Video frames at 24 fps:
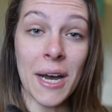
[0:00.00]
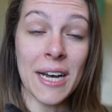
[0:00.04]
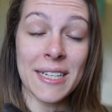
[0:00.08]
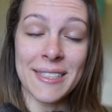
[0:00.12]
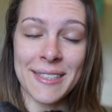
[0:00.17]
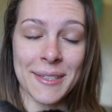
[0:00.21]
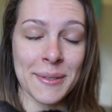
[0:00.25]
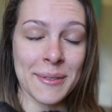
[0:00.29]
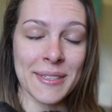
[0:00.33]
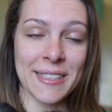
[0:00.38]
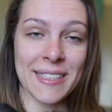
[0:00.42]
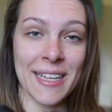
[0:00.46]

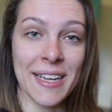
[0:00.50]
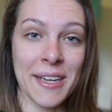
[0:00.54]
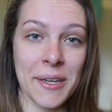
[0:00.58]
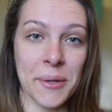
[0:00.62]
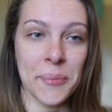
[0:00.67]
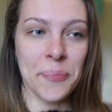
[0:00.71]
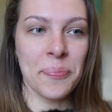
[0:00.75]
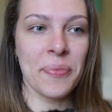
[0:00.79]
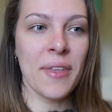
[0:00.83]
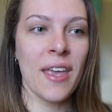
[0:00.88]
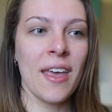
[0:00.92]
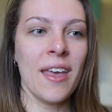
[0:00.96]
As I was
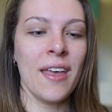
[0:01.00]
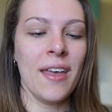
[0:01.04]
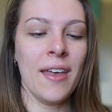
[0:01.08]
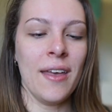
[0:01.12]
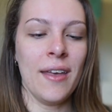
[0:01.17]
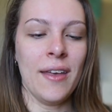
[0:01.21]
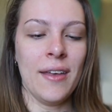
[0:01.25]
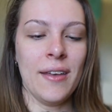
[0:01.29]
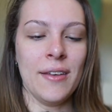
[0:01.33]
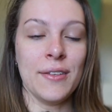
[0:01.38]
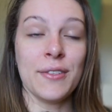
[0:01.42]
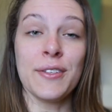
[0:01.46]
saying,
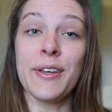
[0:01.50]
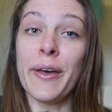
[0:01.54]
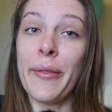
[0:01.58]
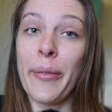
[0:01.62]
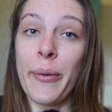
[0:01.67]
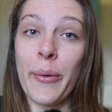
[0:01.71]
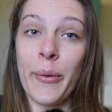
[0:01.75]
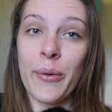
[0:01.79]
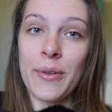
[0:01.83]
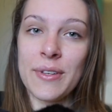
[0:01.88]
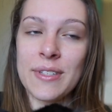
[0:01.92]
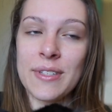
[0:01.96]
so yeah,
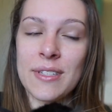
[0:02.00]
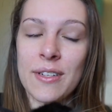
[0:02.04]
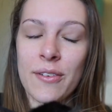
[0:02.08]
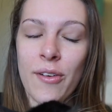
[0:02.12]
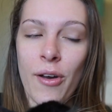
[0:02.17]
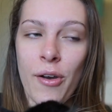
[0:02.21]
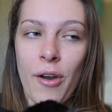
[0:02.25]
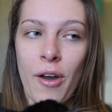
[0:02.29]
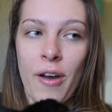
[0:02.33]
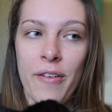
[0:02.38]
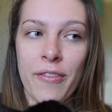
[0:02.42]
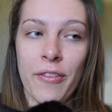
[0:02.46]
the goal is to
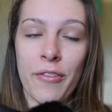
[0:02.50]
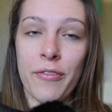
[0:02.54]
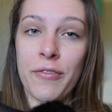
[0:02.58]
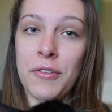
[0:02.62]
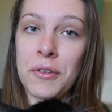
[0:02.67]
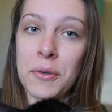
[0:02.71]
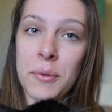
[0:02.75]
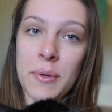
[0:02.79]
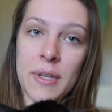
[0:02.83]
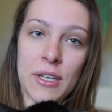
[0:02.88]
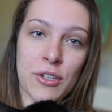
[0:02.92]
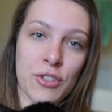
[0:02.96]
cut off a
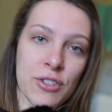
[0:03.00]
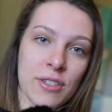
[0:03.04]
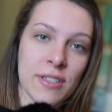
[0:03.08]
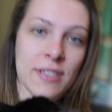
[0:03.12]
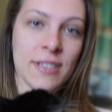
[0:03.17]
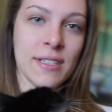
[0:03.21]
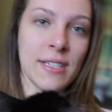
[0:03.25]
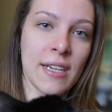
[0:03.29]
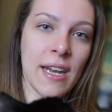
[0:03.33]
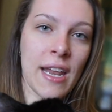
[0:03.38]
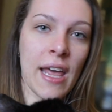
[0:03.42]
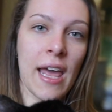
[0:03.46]
few
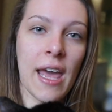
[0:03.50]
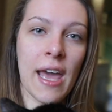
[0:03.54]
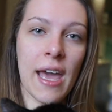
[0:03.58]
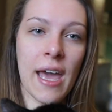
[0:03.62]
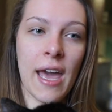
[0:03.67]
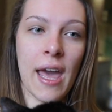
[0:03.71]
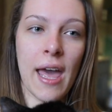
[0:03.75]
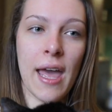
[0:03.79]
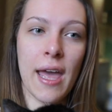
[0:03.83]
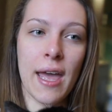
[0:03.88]
inches today,